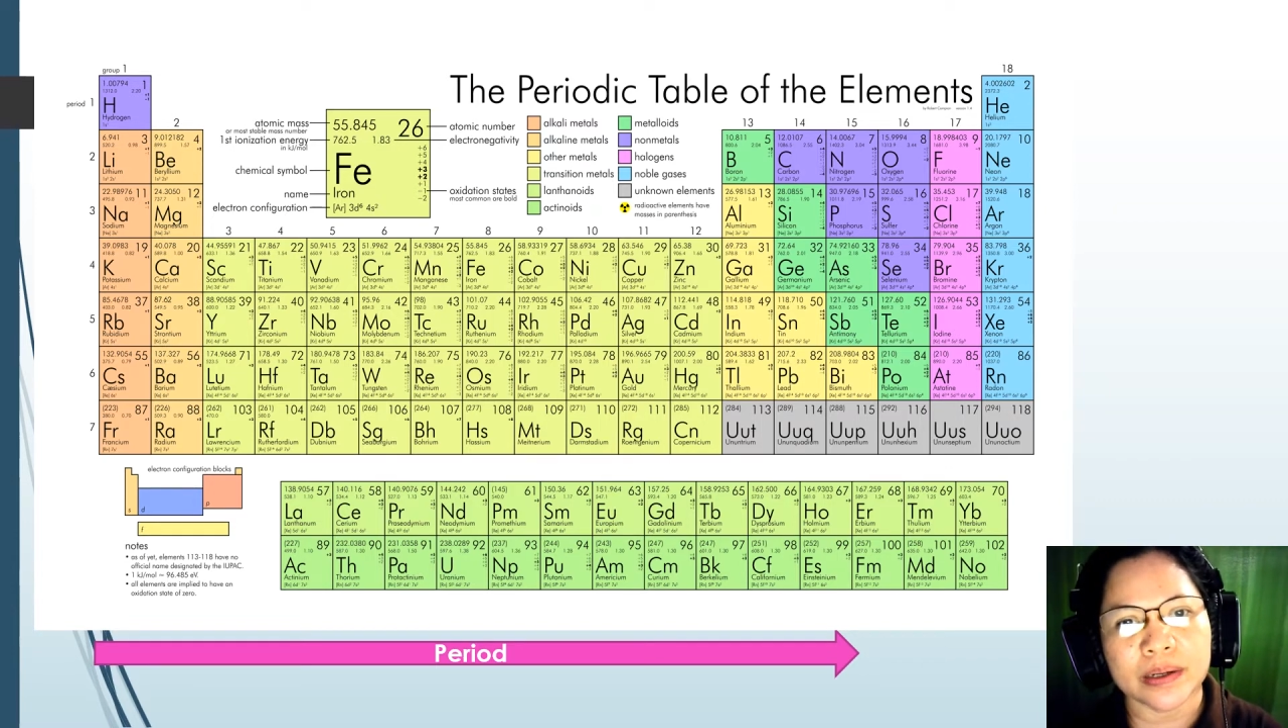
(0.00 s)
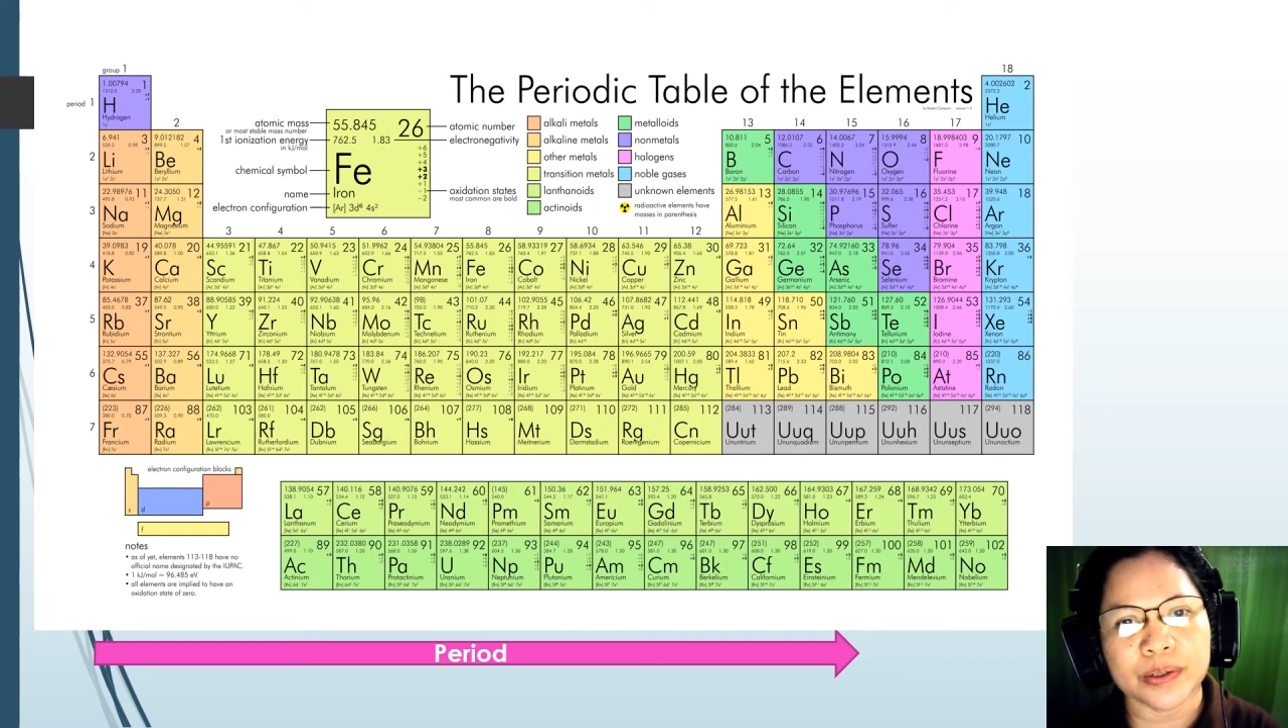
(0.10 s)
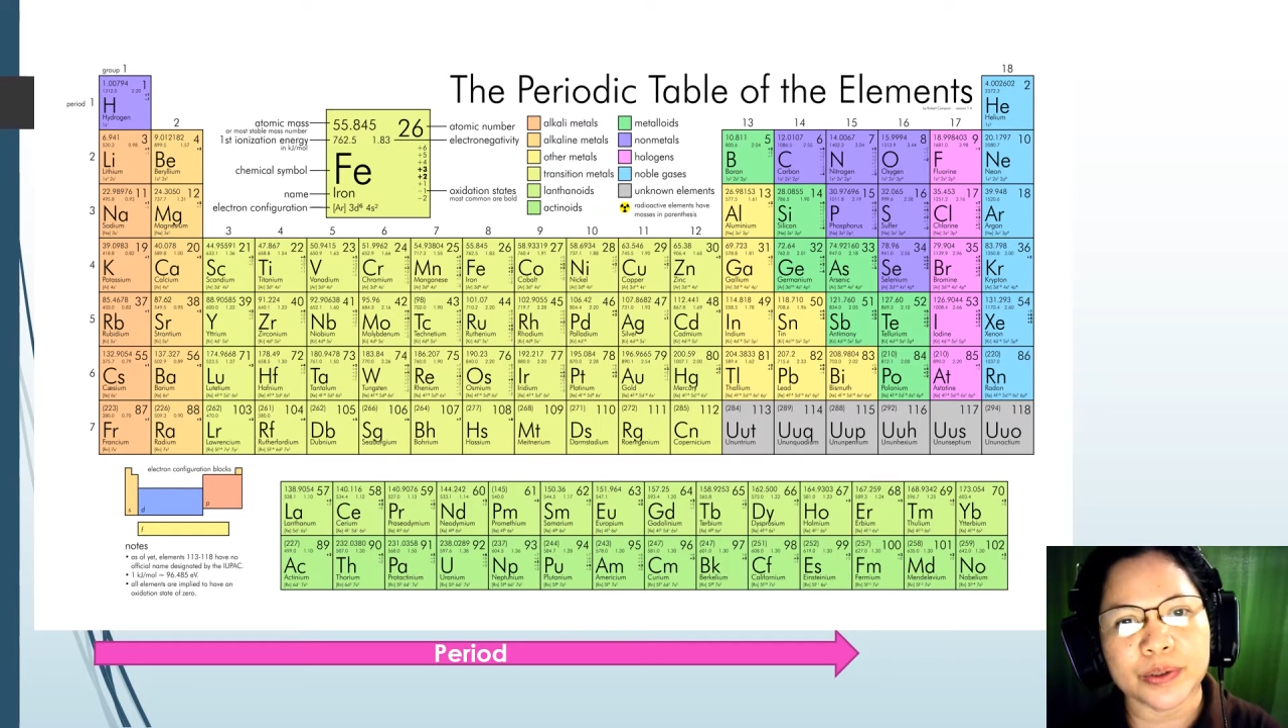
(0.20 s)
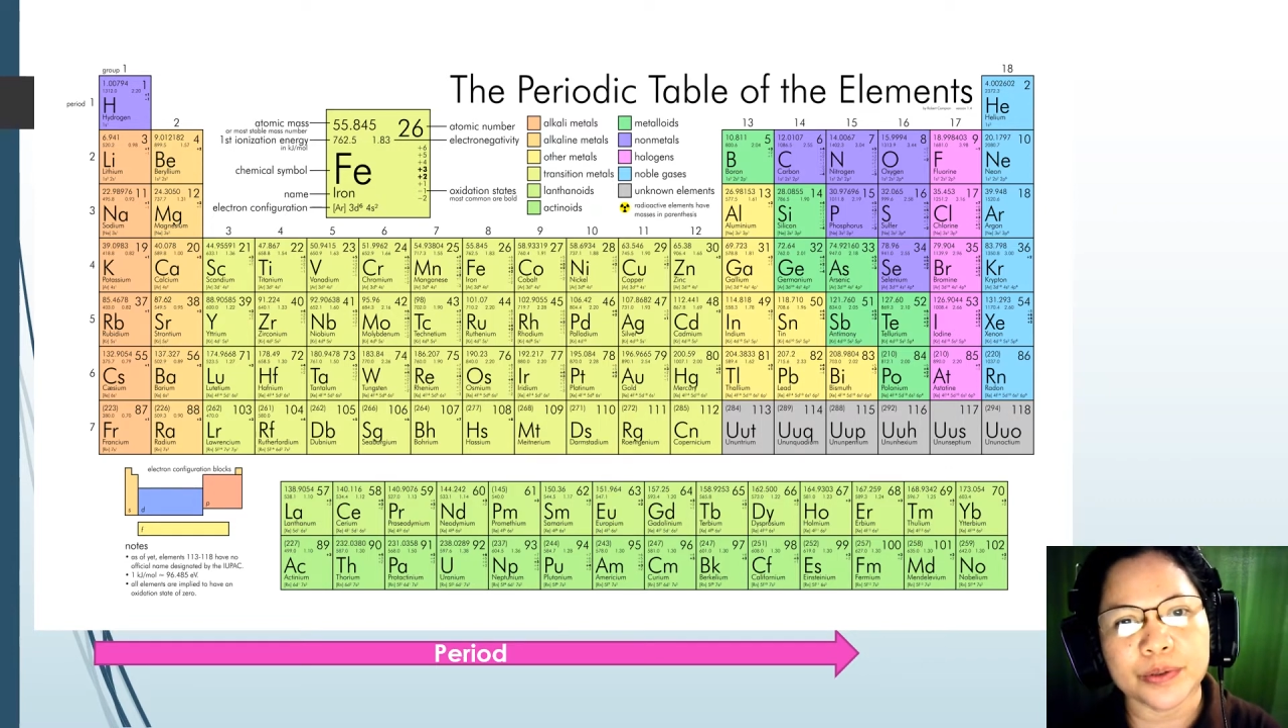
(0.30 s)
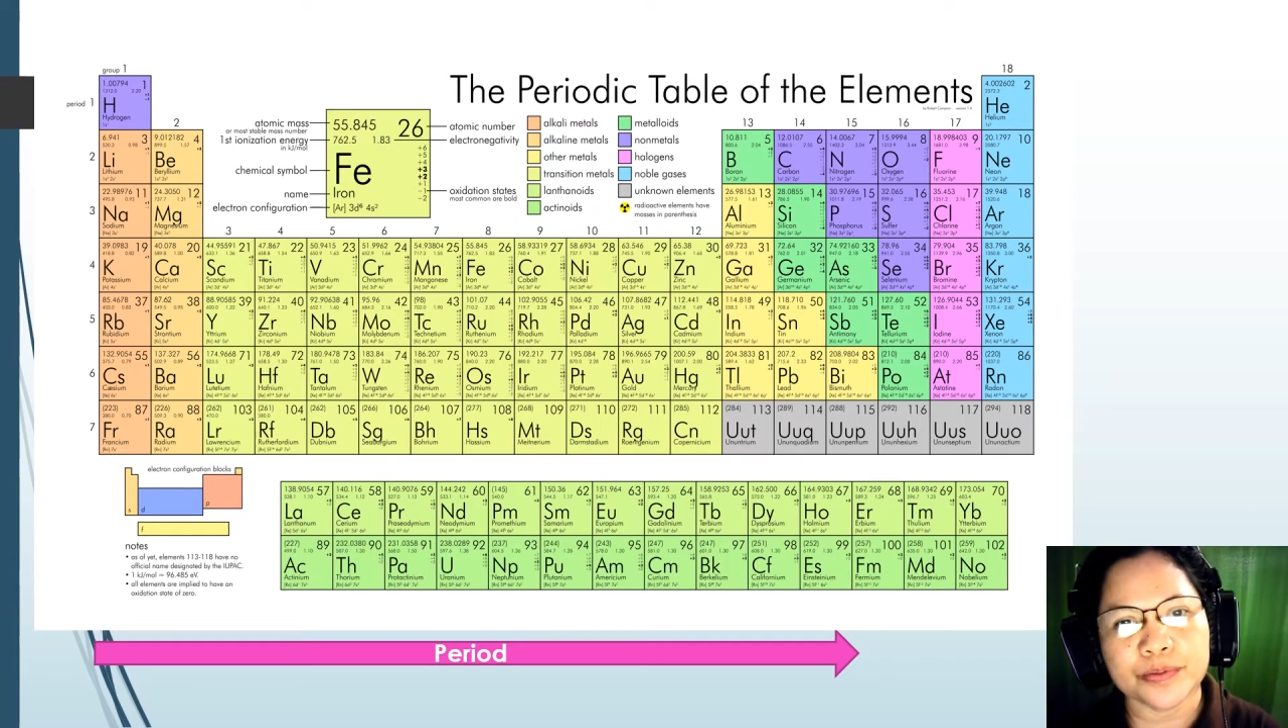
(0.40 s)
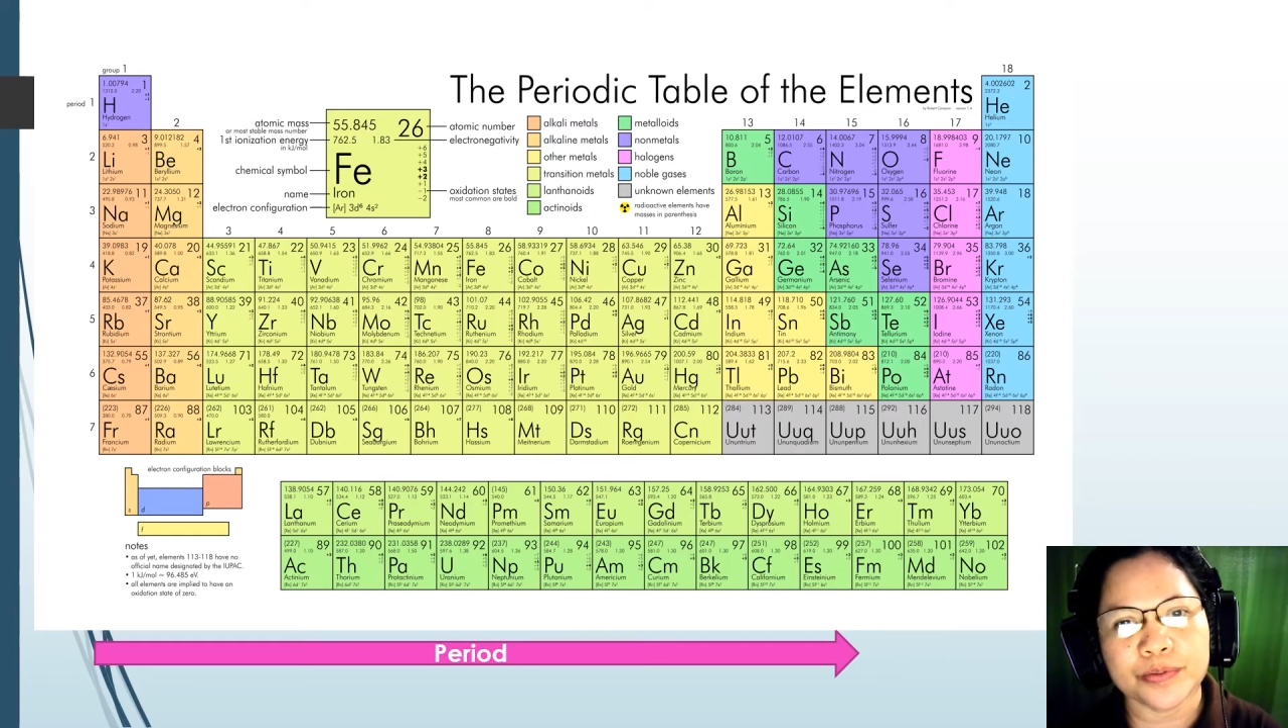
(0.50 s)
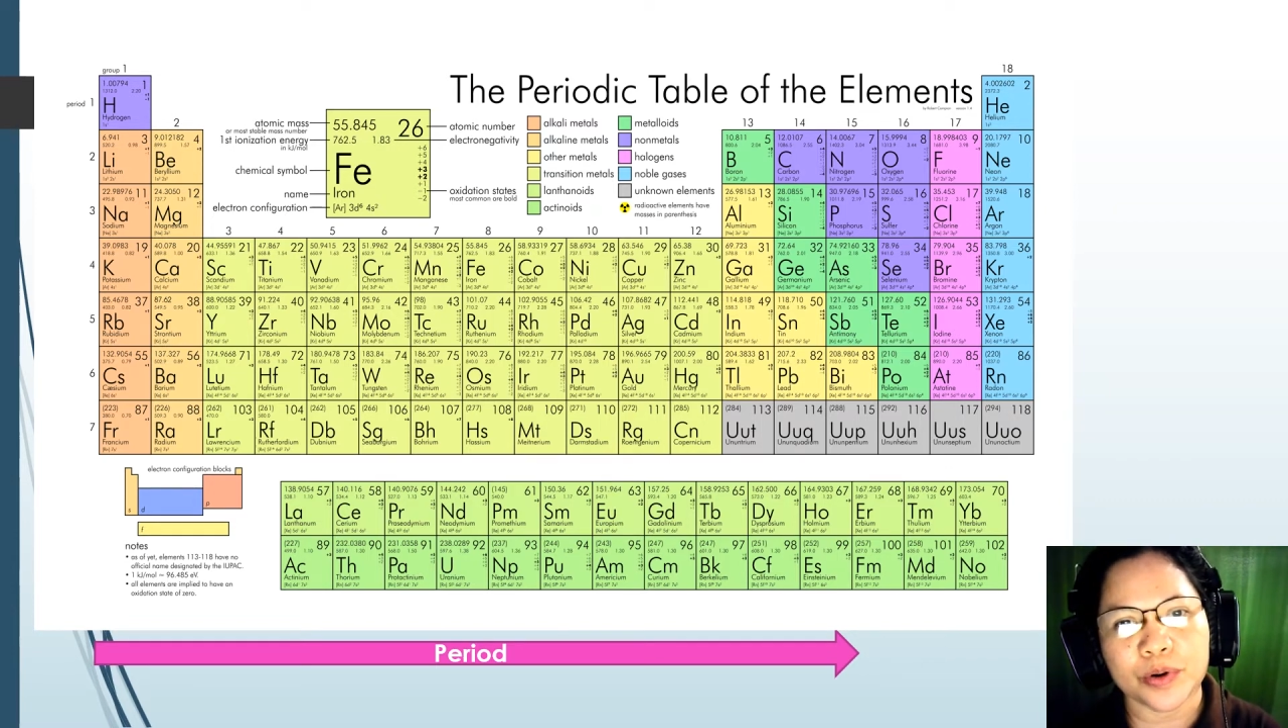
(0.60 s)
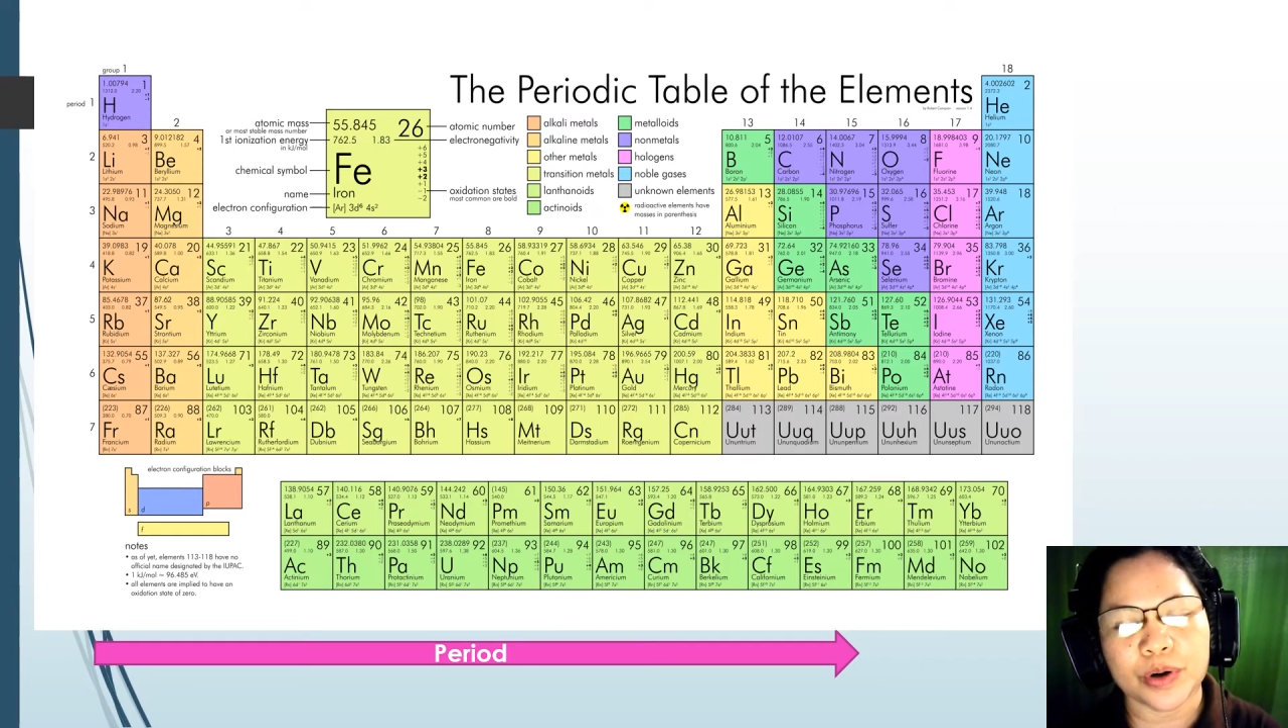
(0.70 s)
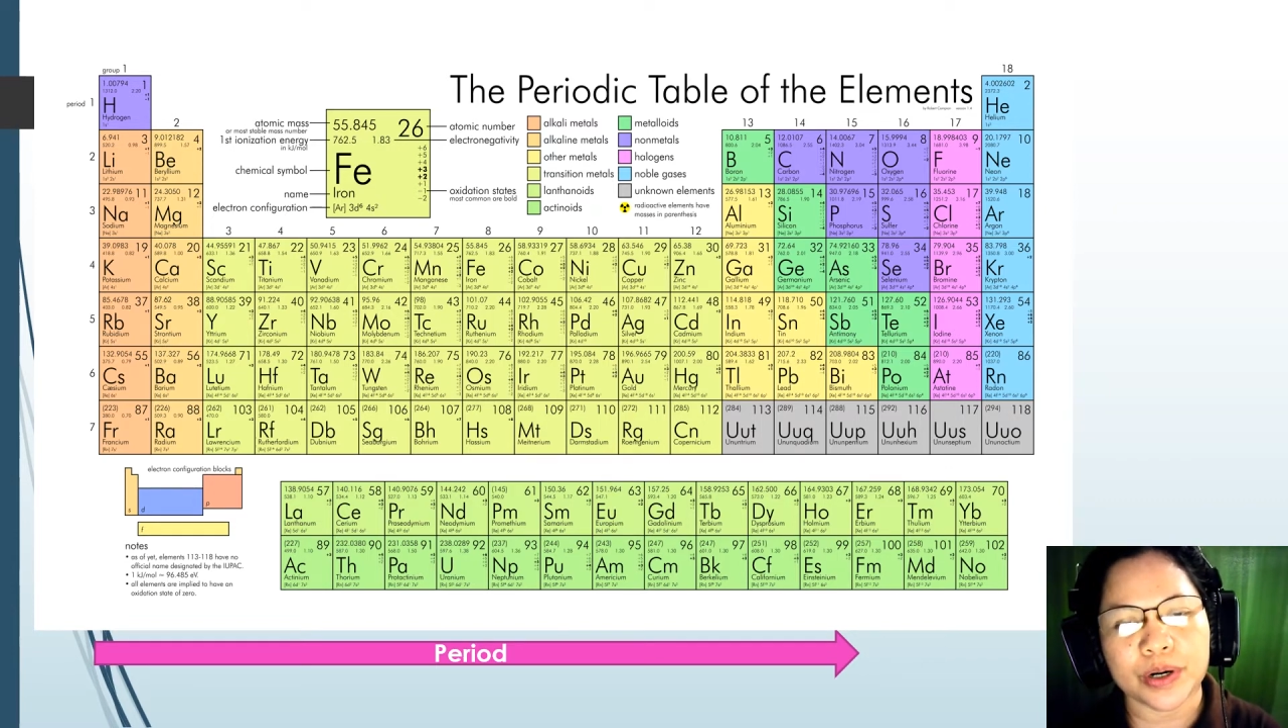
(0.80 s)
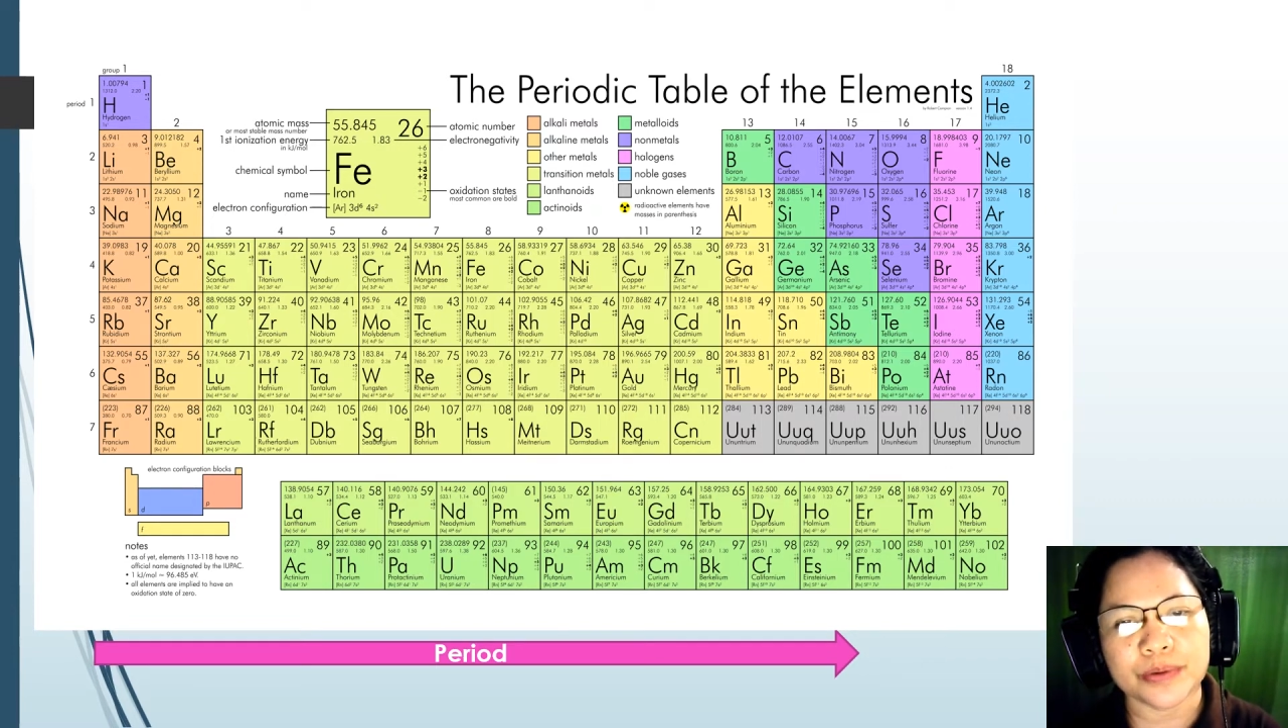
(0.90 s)
group
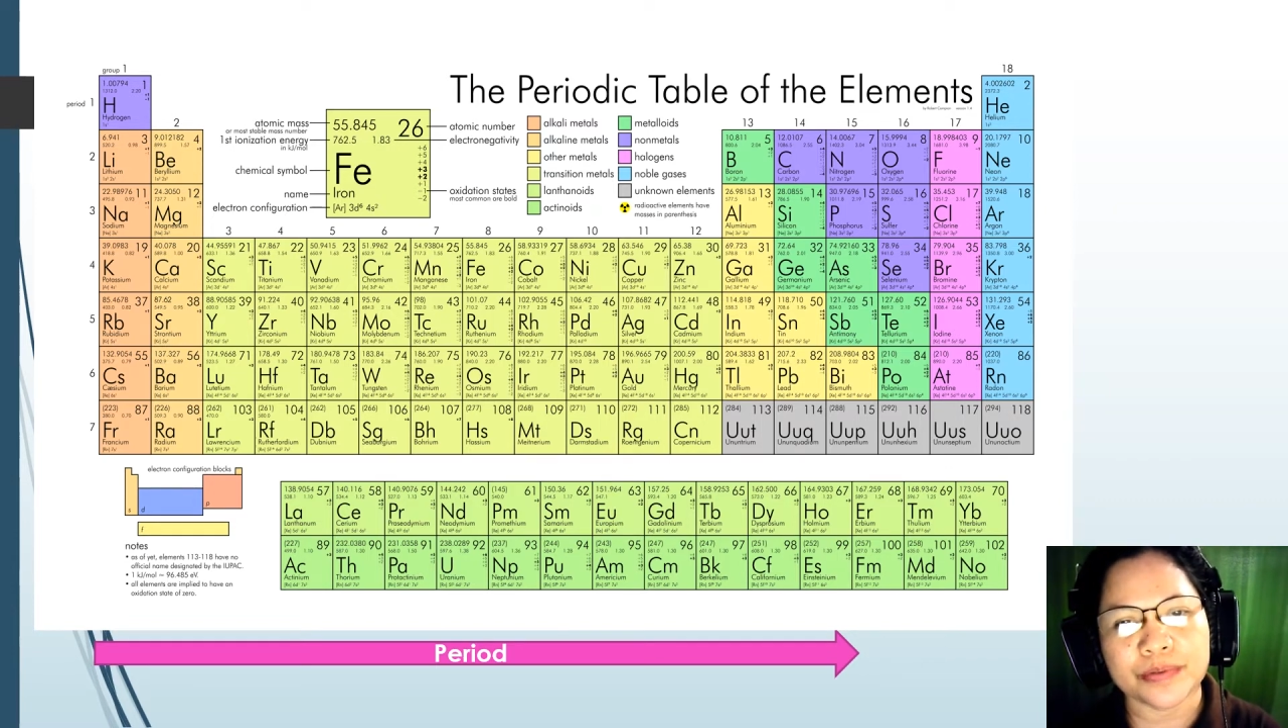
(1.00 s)
4,